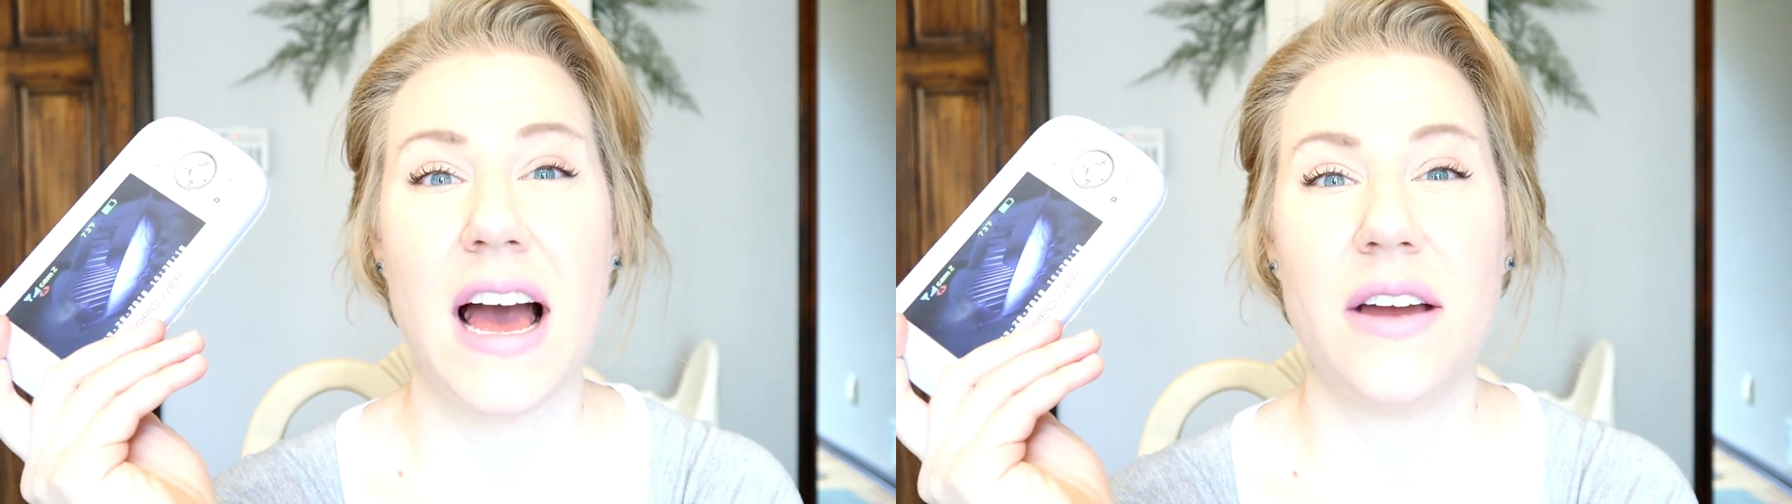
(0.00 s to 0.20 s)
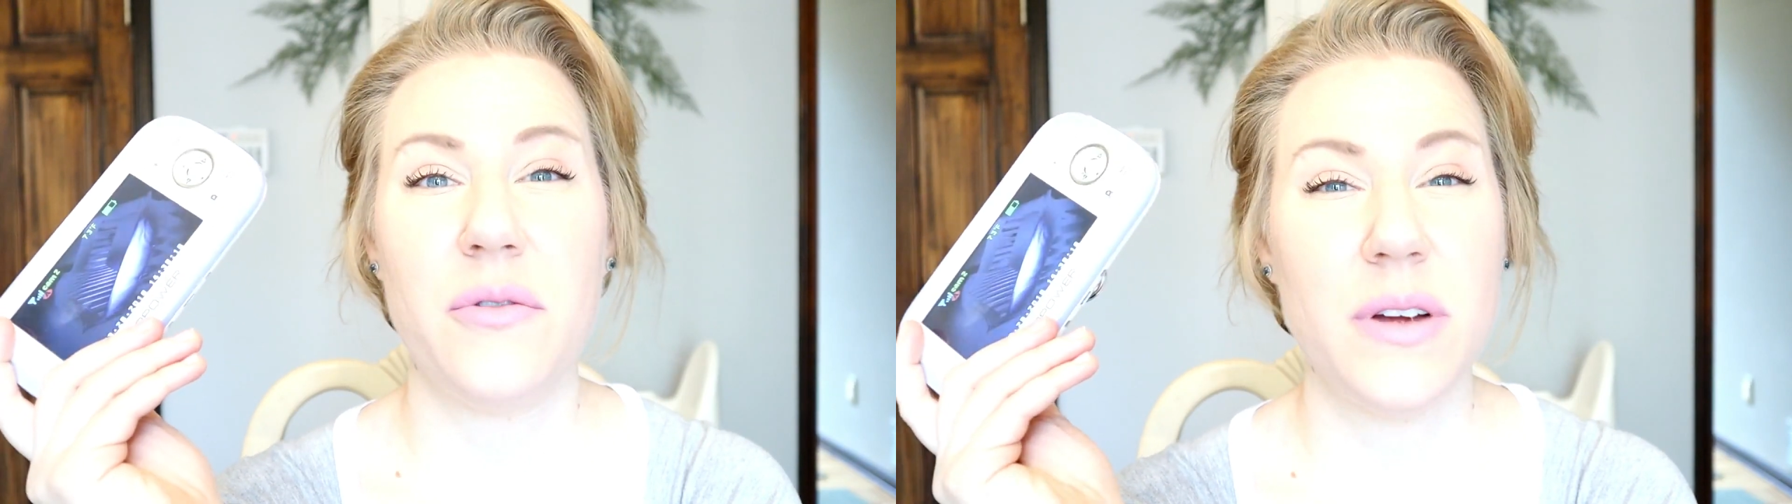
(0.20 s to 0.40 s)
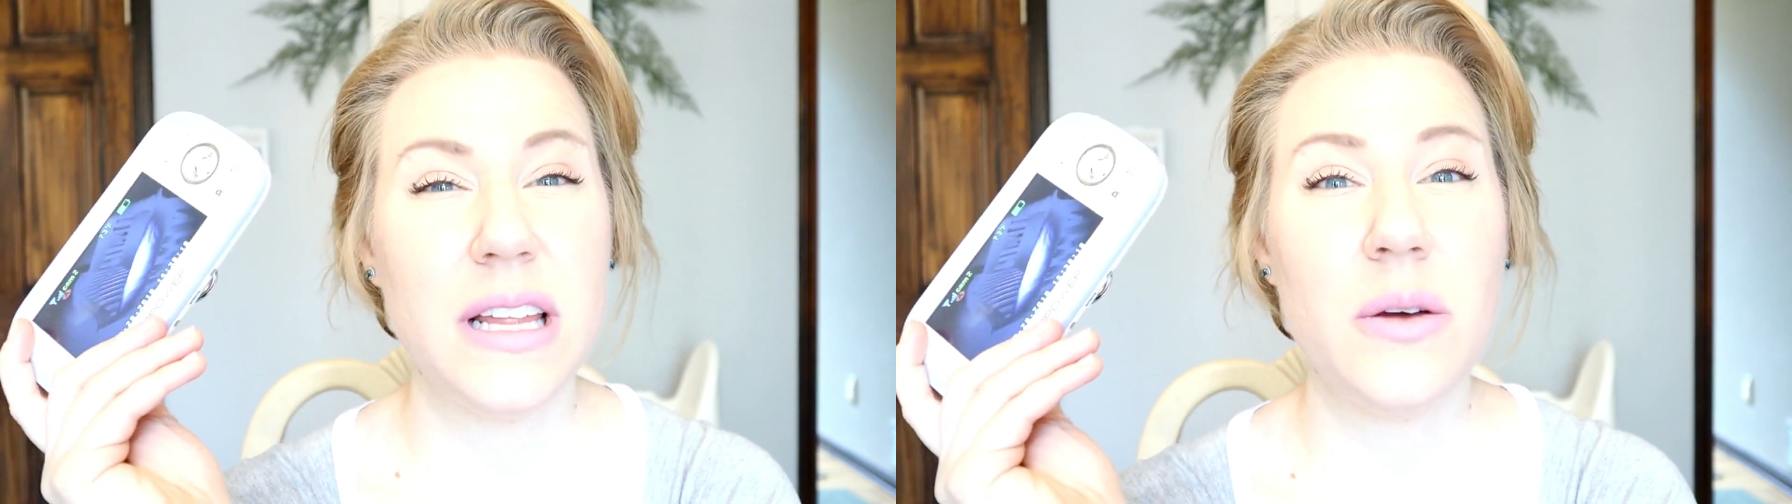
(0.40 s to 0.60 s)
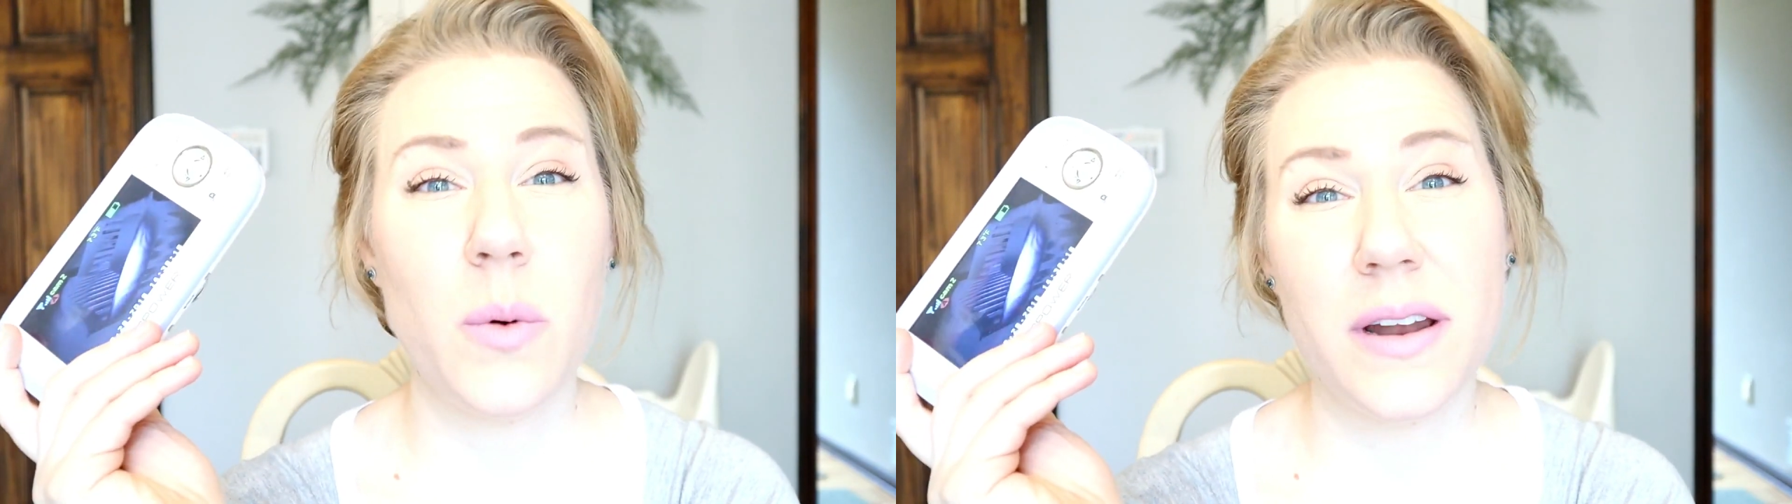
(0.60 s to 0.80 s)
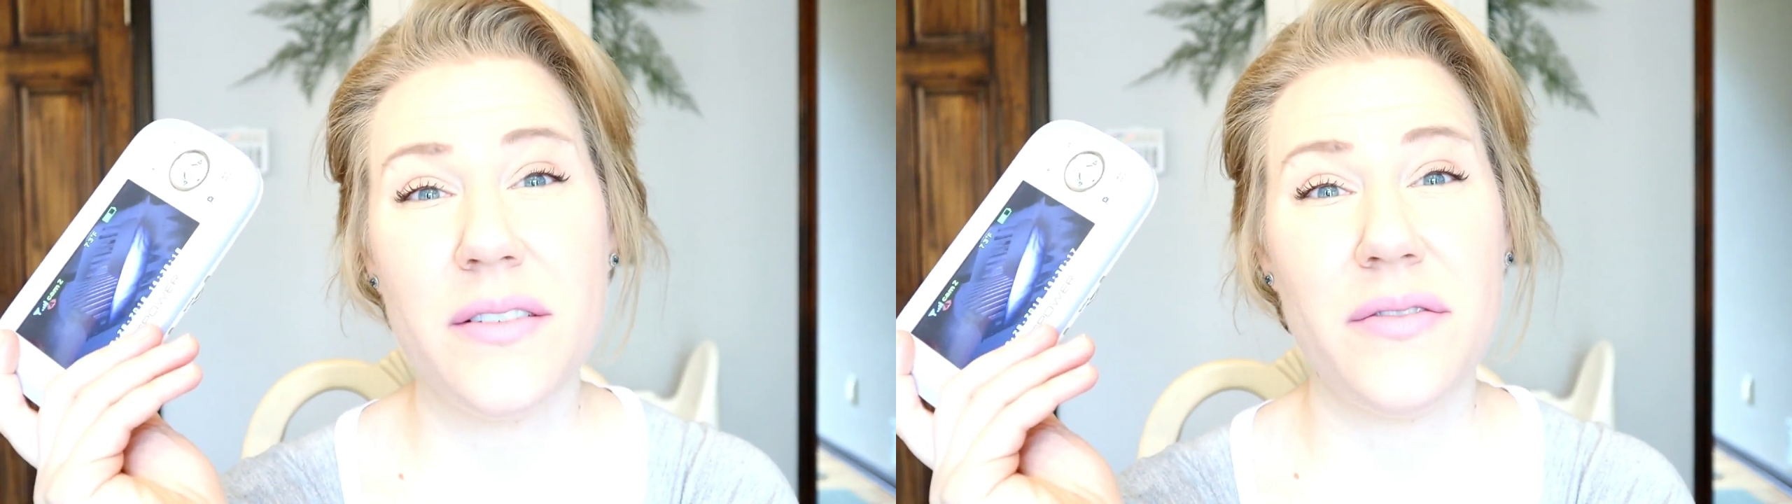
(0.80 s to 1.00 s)
I really
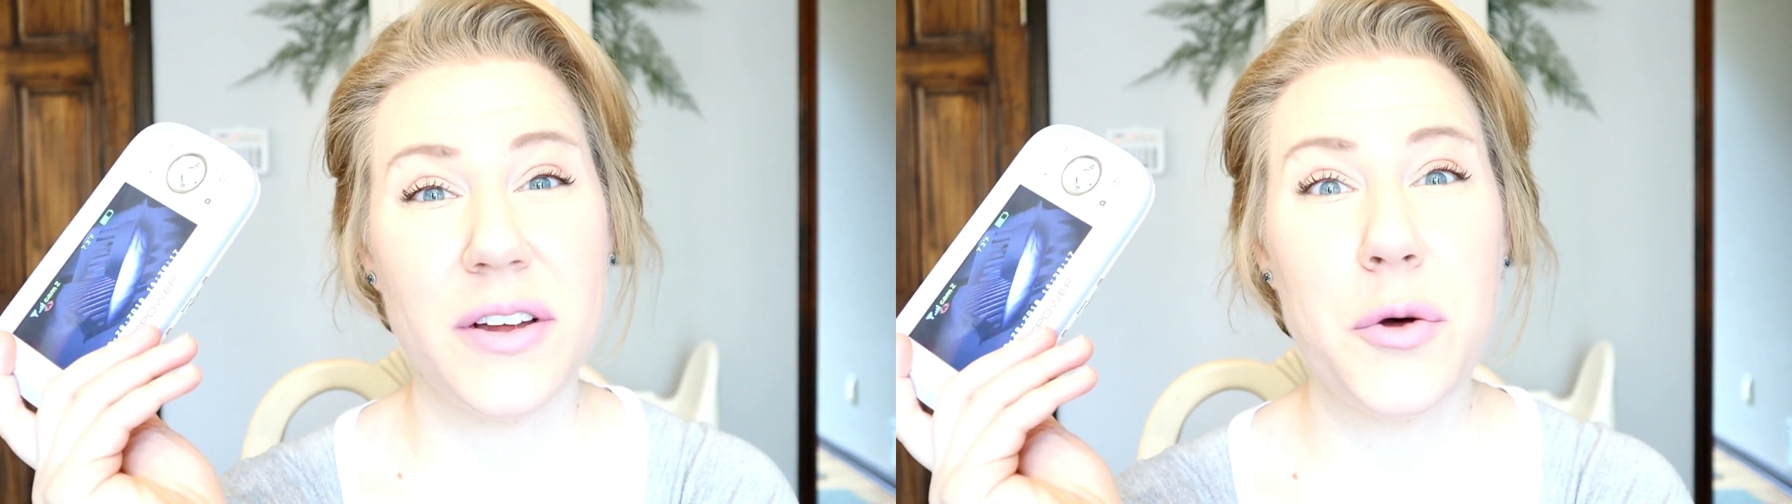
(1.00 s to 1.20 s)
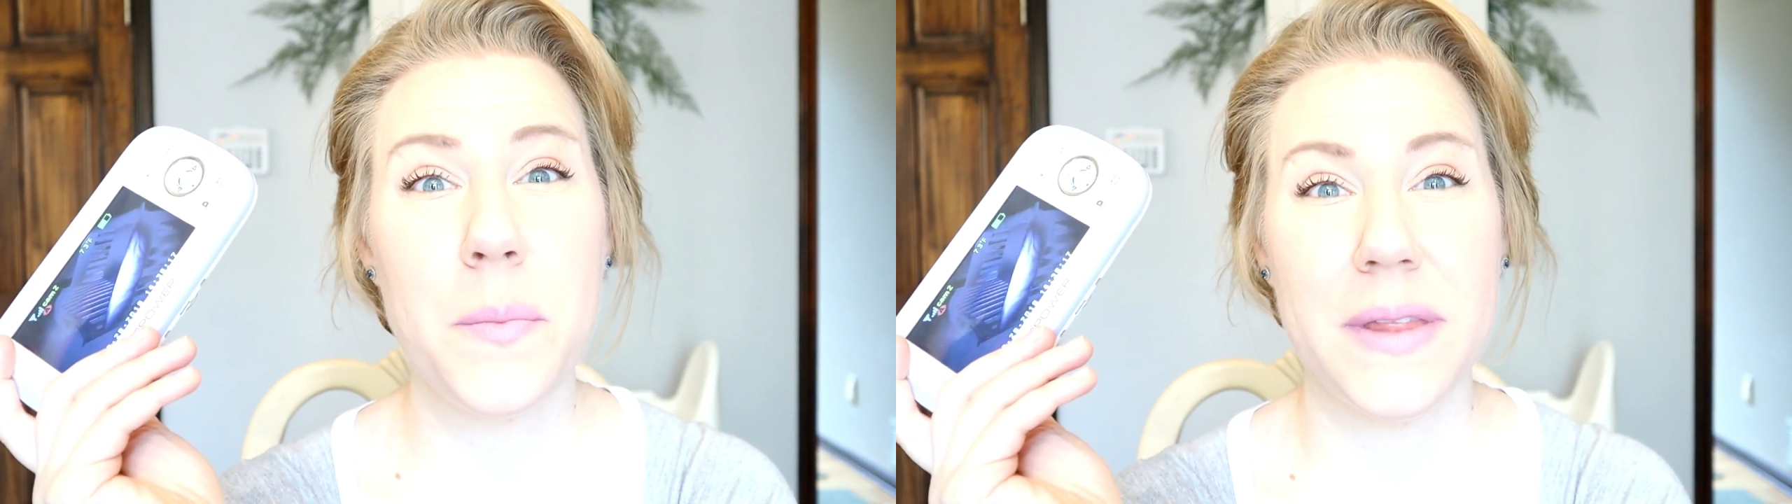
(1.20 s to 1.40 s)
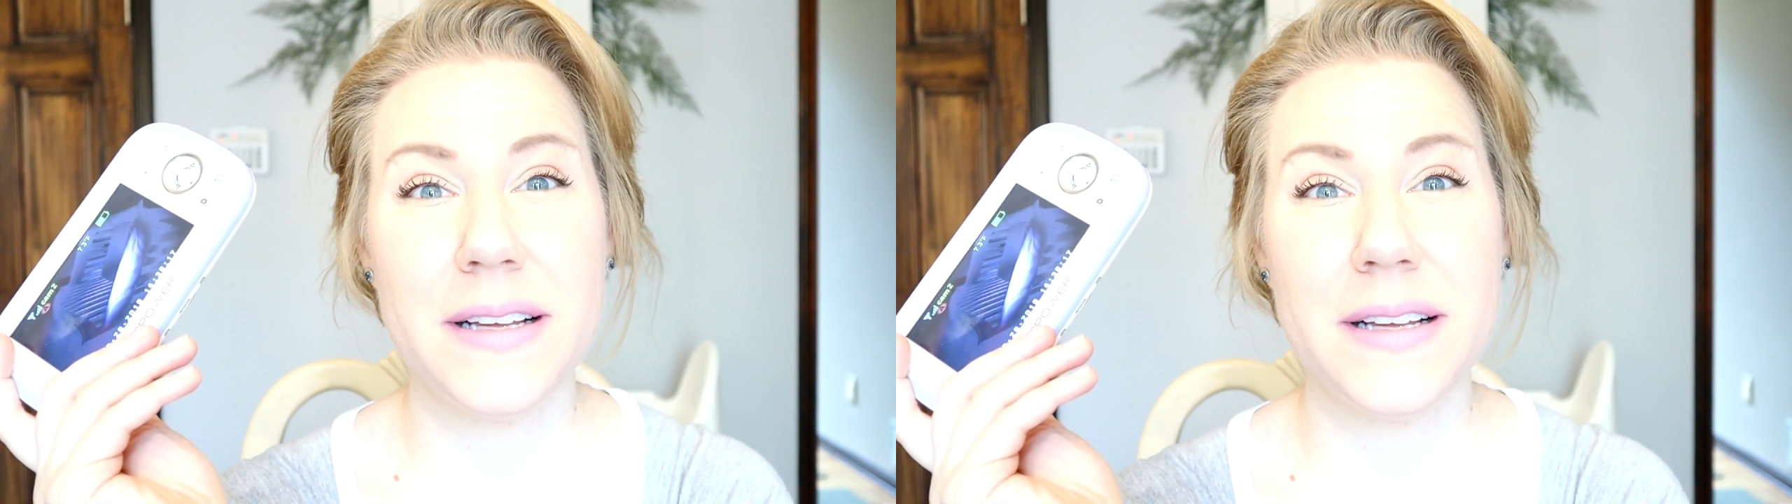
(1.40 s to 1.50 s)
want to film